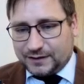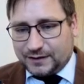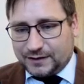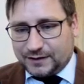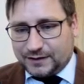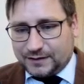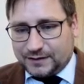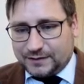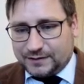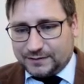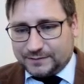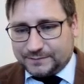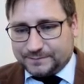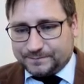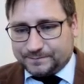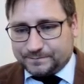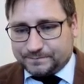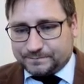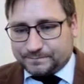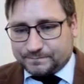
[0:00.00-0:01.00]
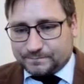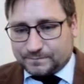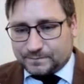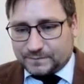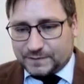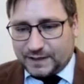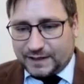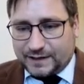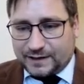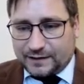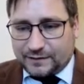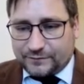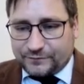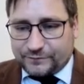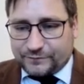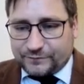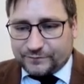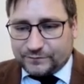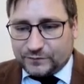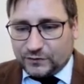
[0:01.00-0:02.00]
They
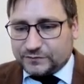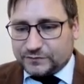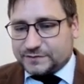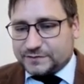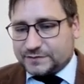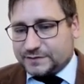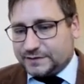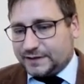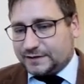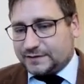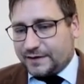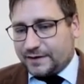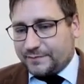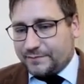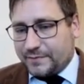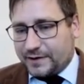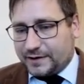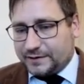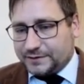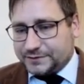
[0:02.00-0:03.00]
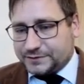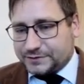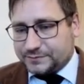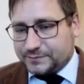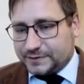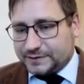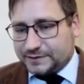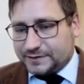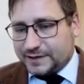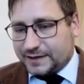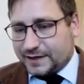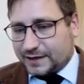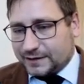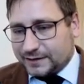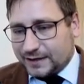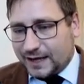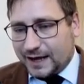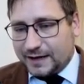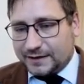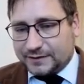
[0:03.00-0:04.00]
have not yet emerged, but they are
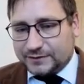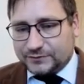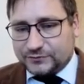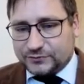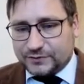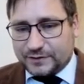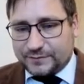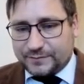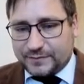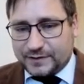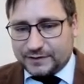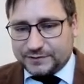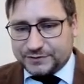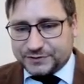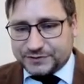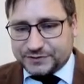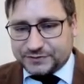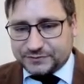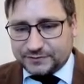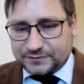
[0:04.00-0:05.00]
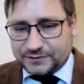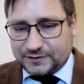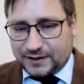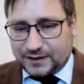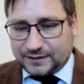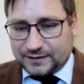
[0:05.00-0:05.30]
likely to emerge soon,